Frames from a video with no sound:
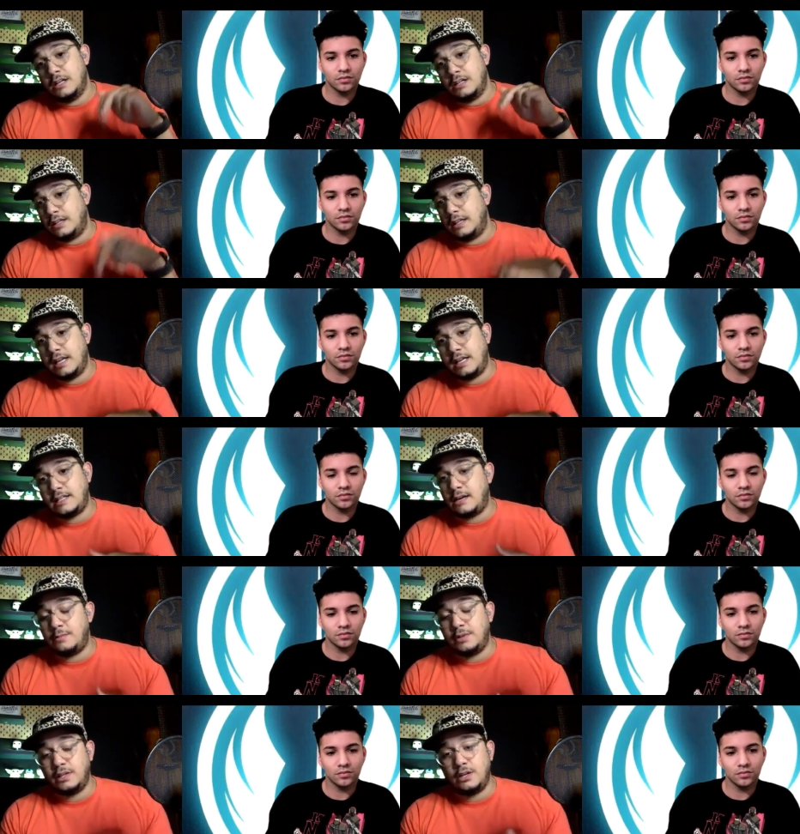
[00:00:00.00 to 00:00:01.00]
Speaker 1: the link
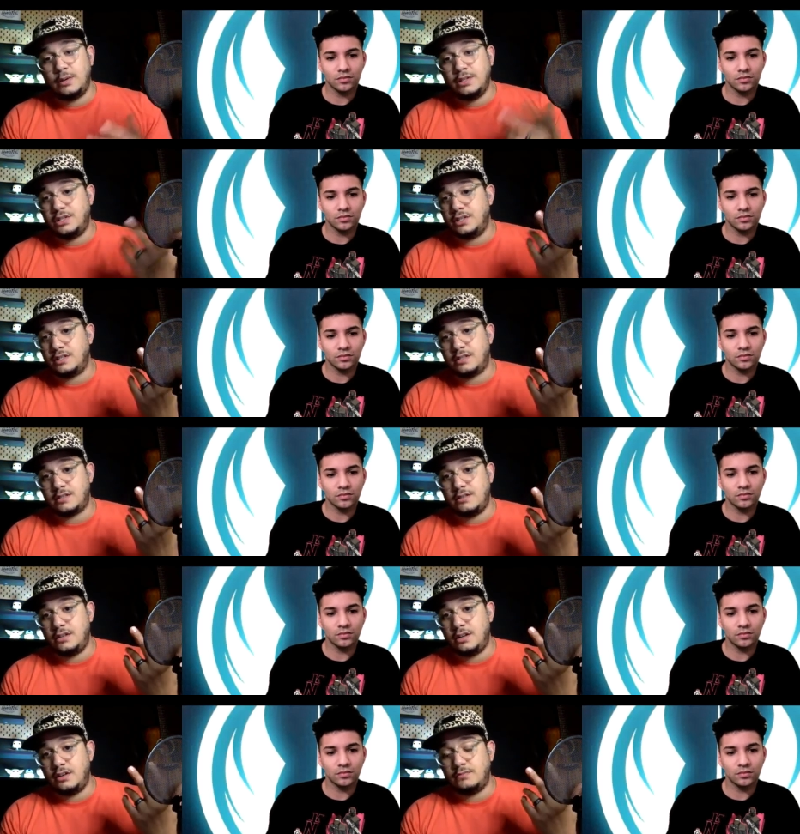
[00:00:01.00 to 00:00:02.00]
down below and just,
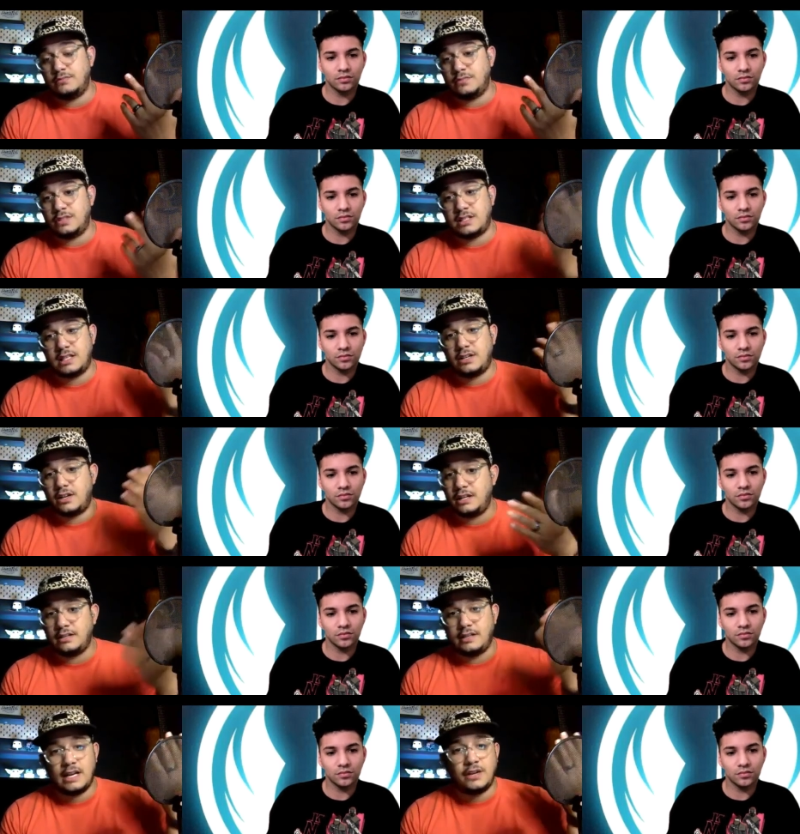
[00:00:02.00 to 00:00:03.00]
you know, just click on
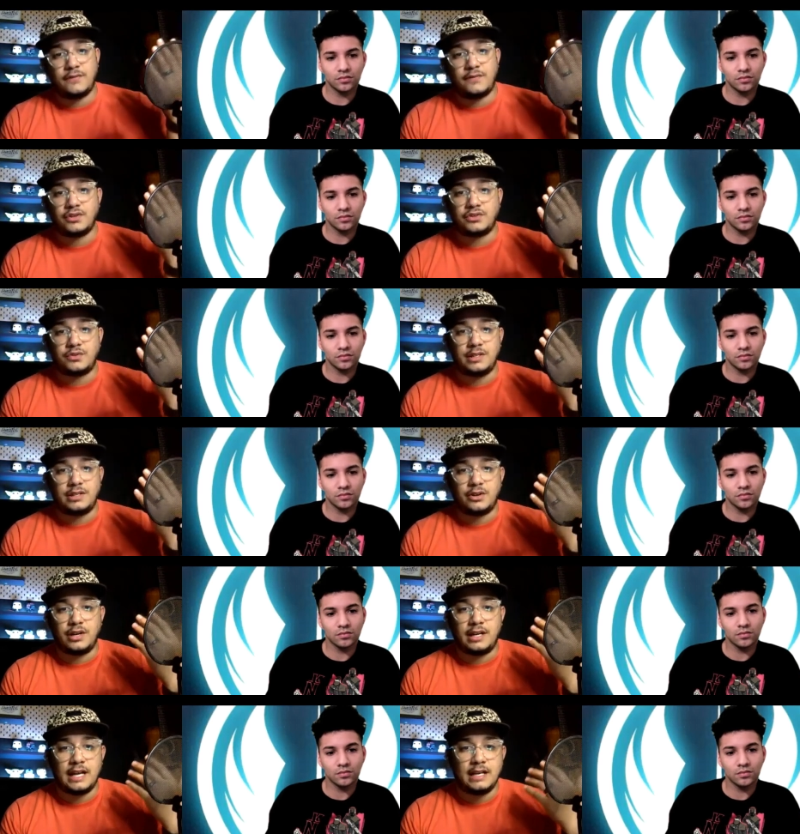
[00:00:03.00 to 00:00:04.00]
it, get your first three,
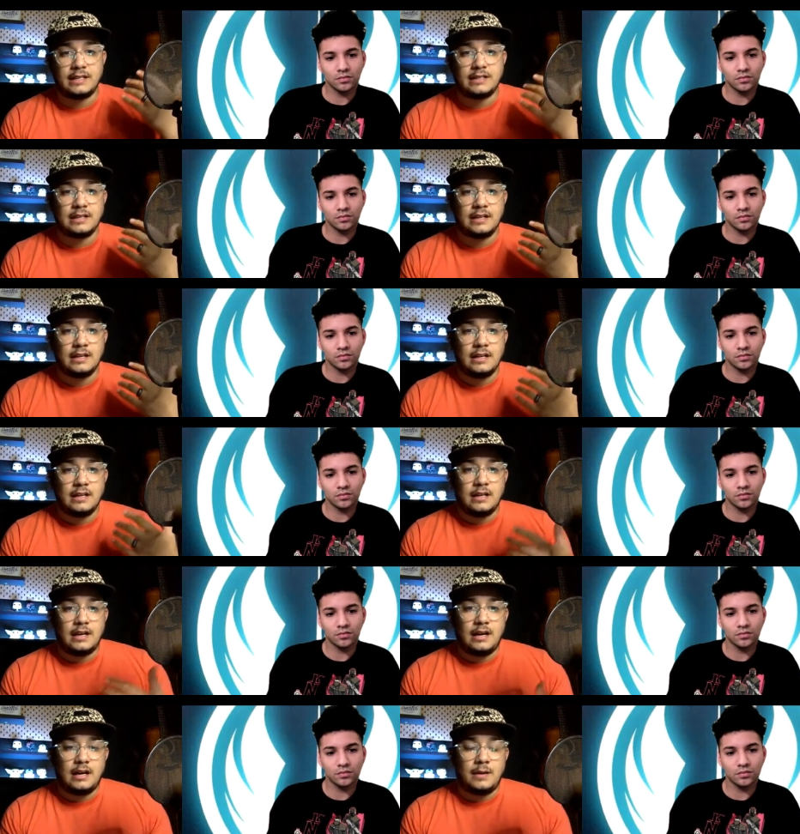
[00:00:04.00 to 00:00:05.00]
30 days.
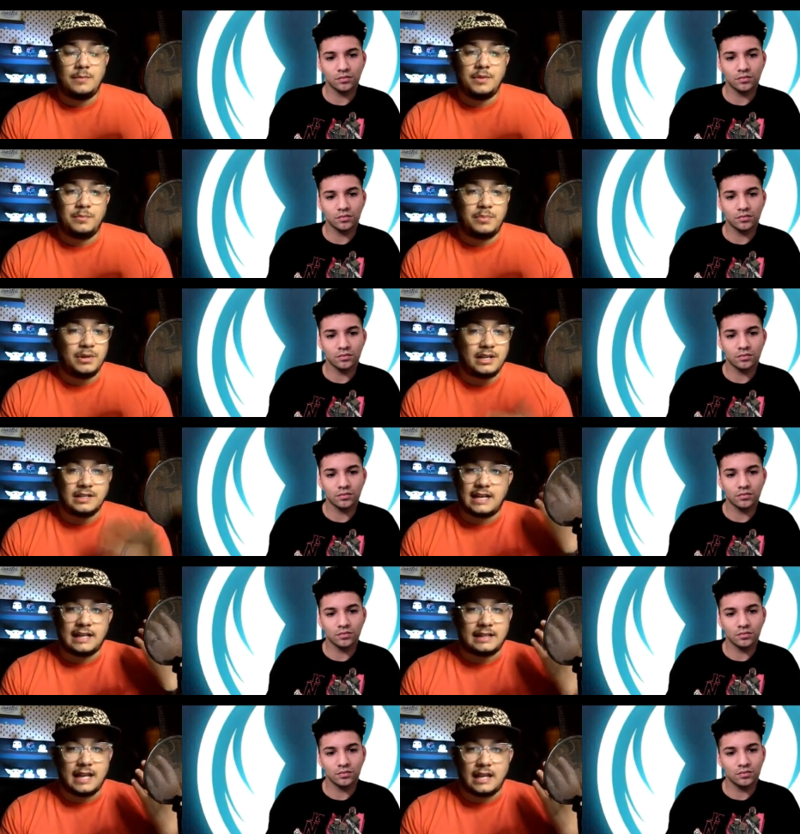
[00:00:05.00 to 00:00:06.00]
Um, the book is
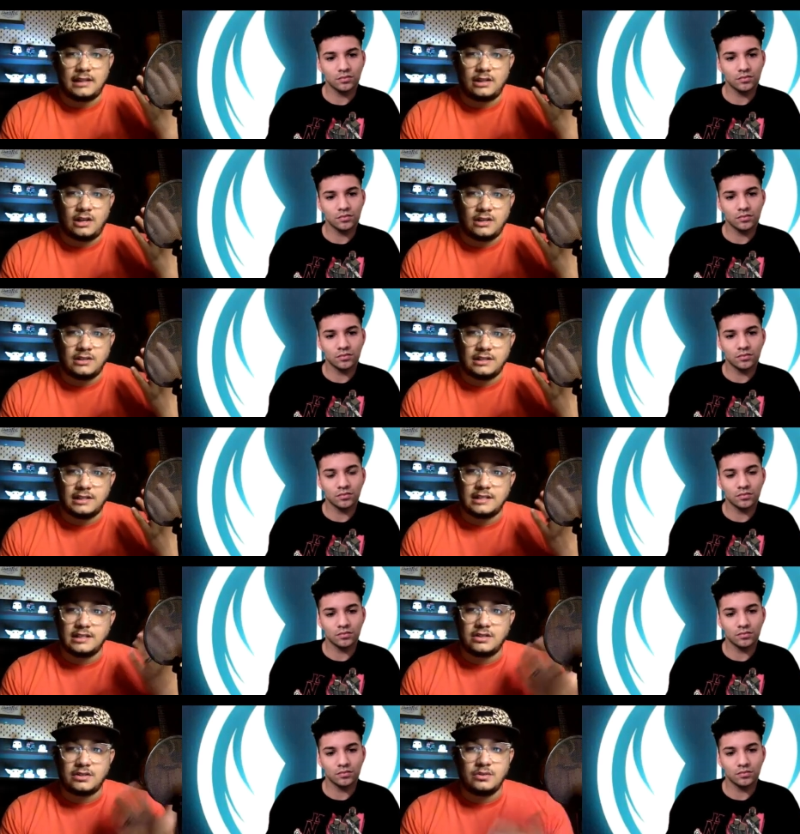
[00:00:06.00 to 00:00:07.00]
not that long to
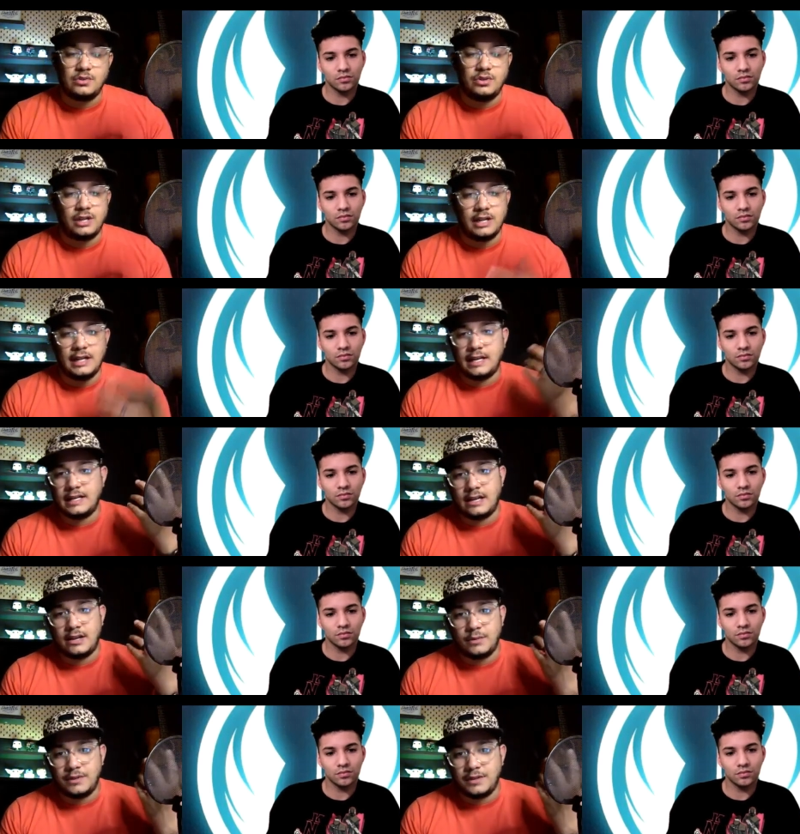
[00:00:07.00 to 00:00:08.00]
listen to. You can get it
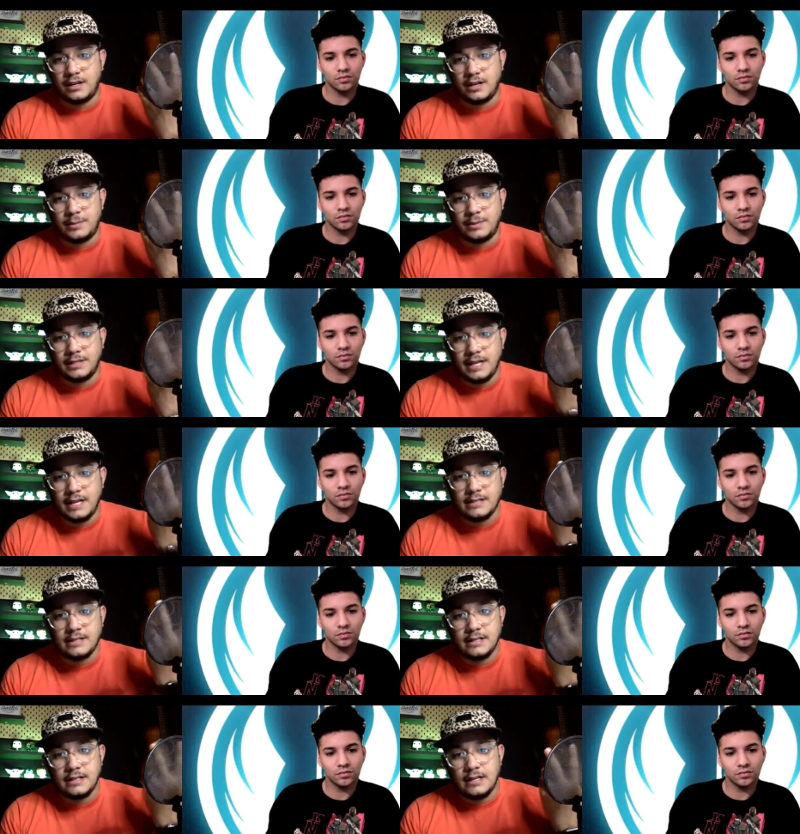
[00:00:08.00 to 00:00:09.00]
done within a couple of
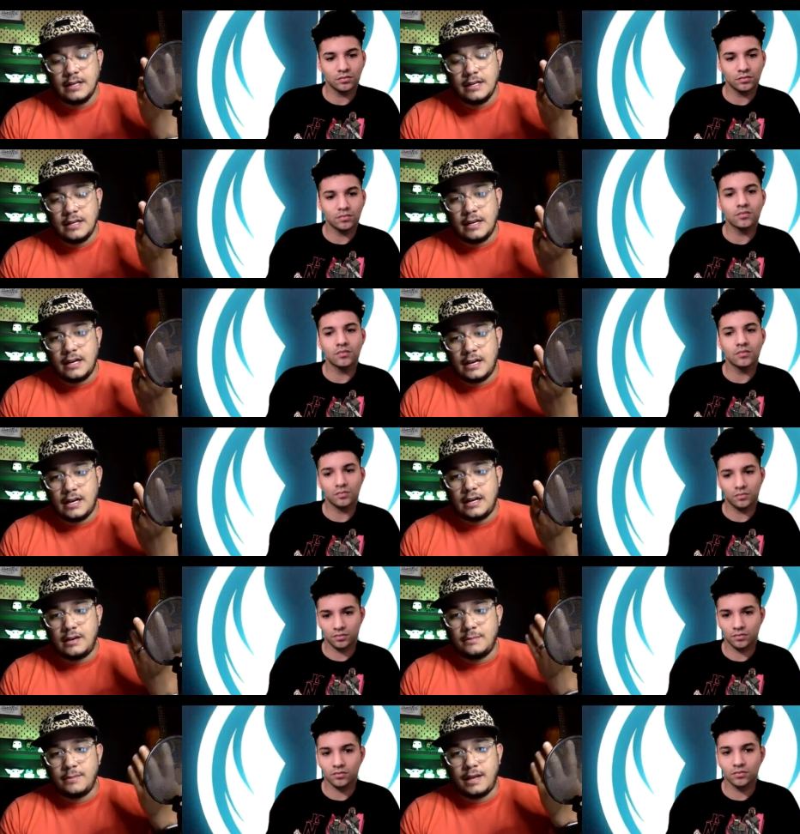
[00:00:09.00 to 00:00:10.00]
days.
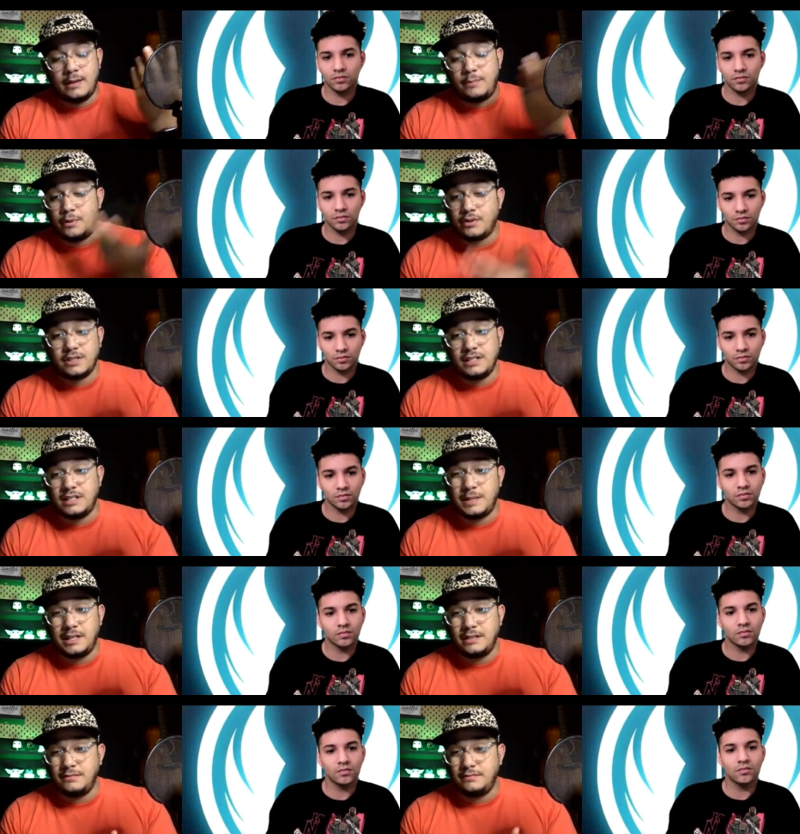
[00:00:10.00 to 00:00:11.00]
Um, and personally
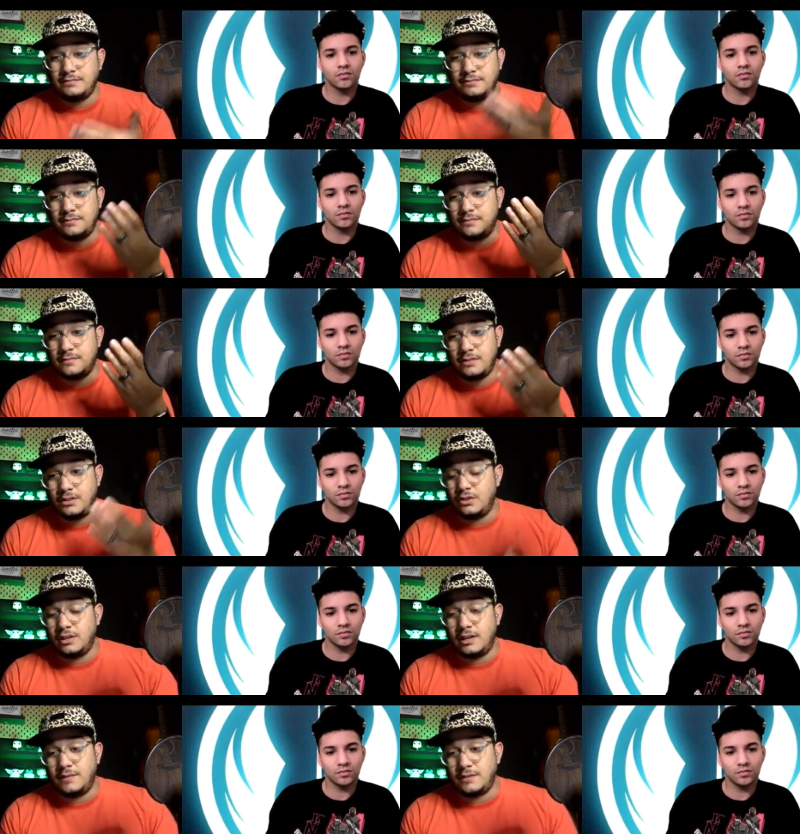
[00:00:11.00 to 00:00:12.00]
speaking,
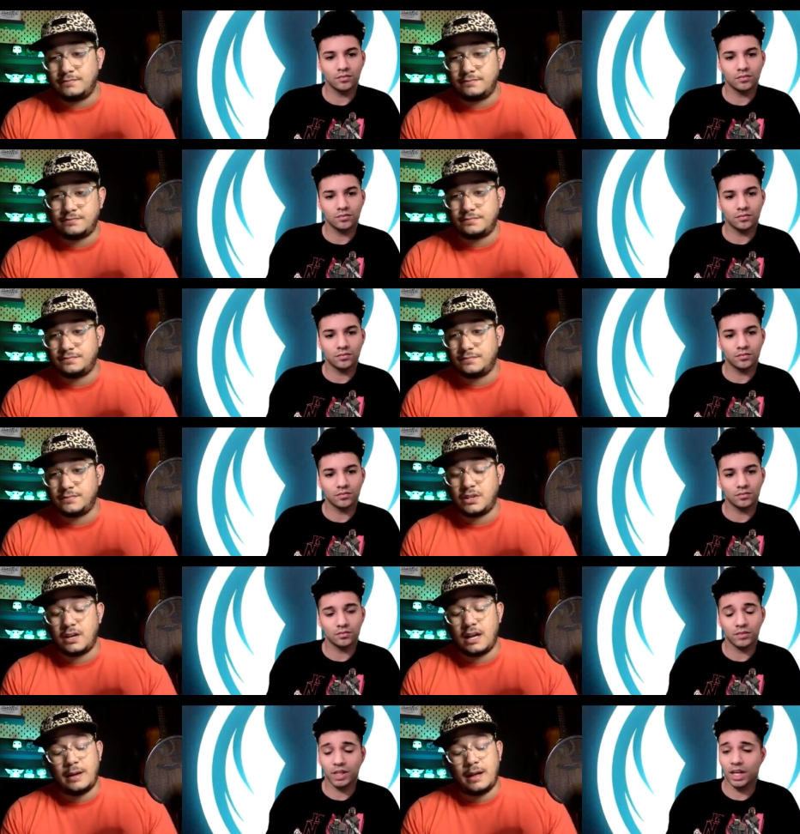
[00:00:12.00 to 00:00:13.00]
you'll love it. So
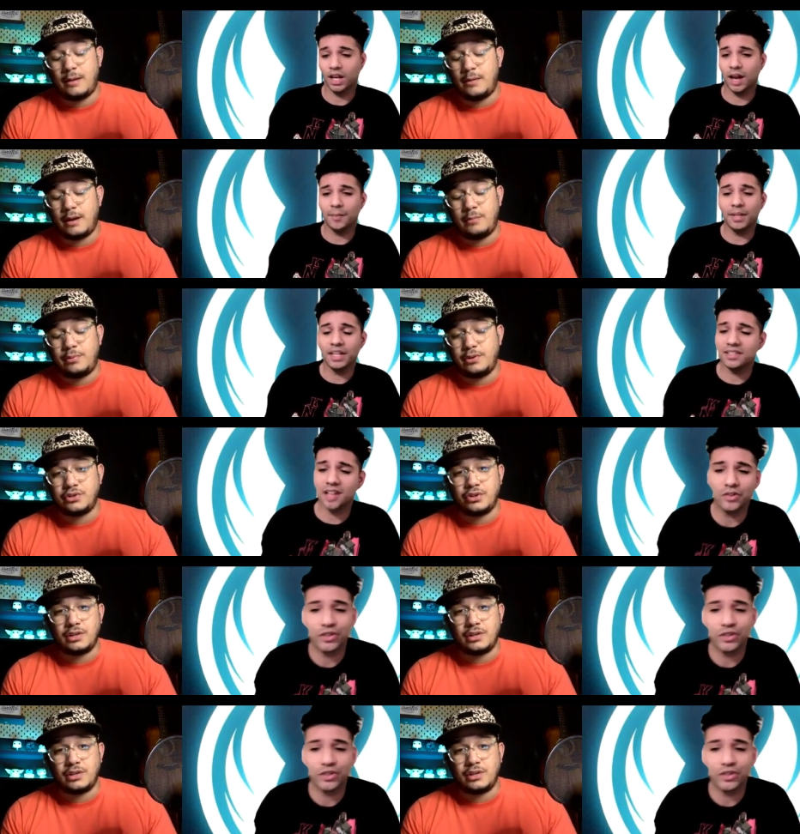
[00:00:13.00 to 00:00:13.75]
I, I, I mean, appreciate it you